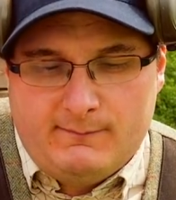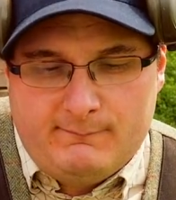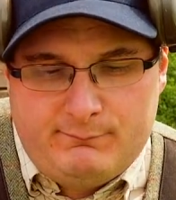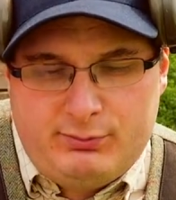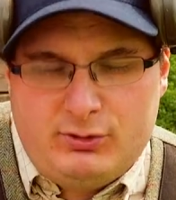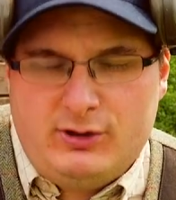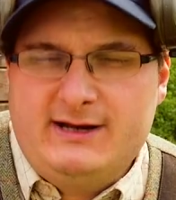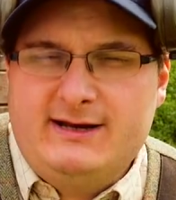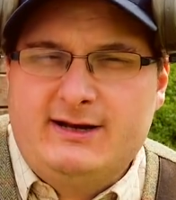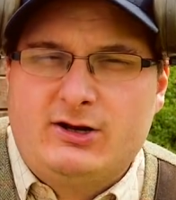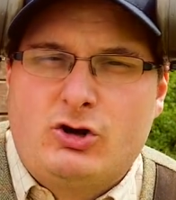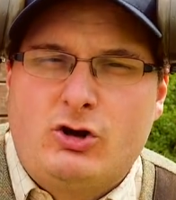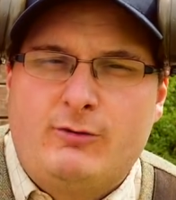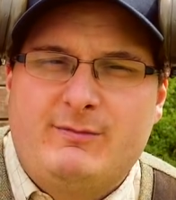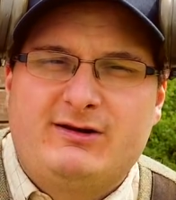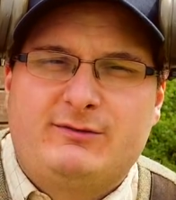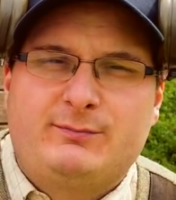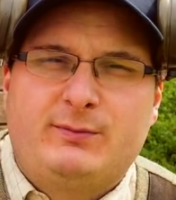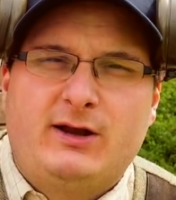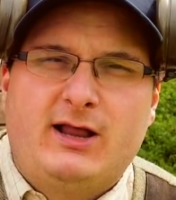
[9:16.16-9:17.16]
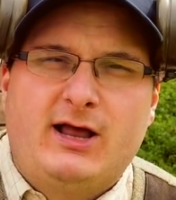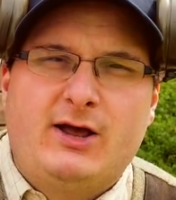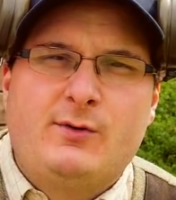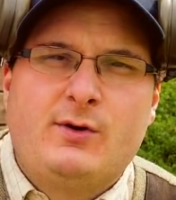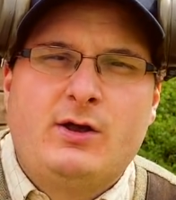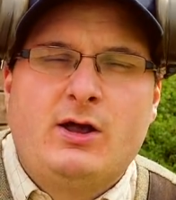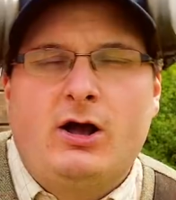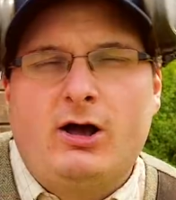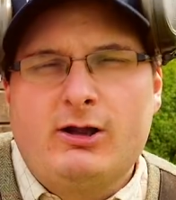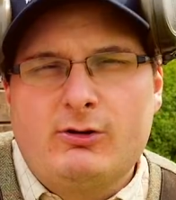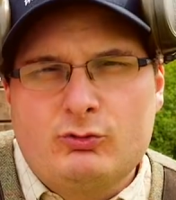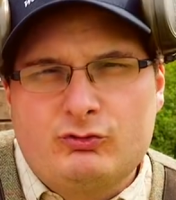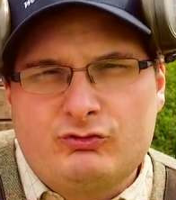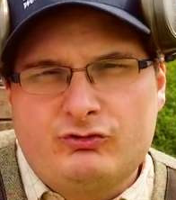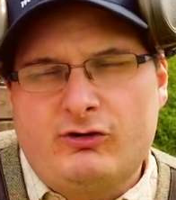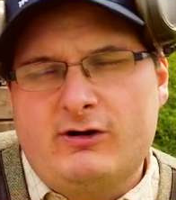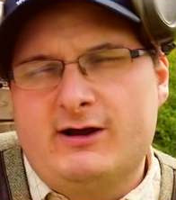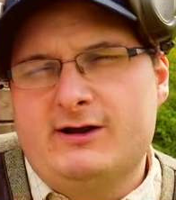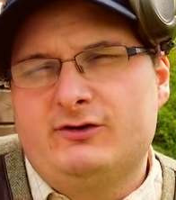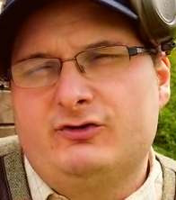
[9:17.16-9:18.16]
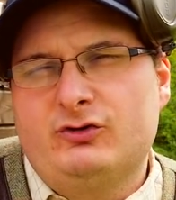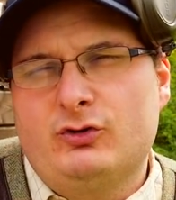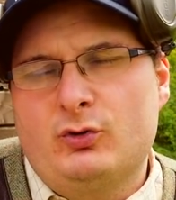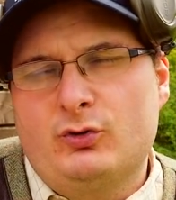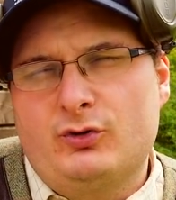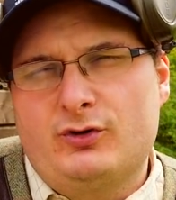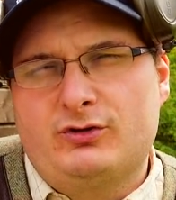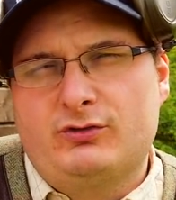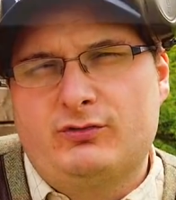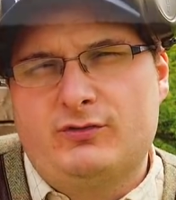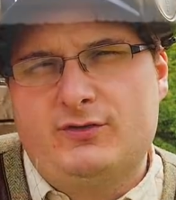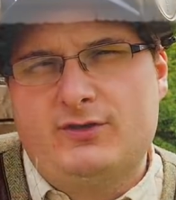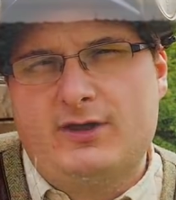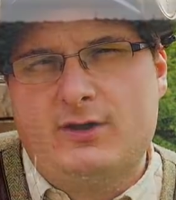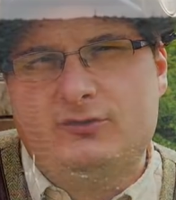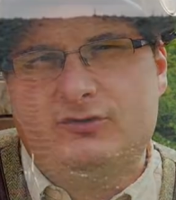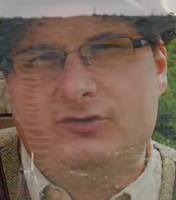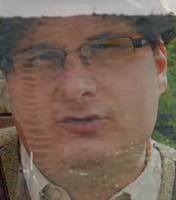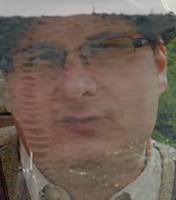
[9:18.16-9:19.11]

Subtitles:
put it in the comments below. I will try and talk you through those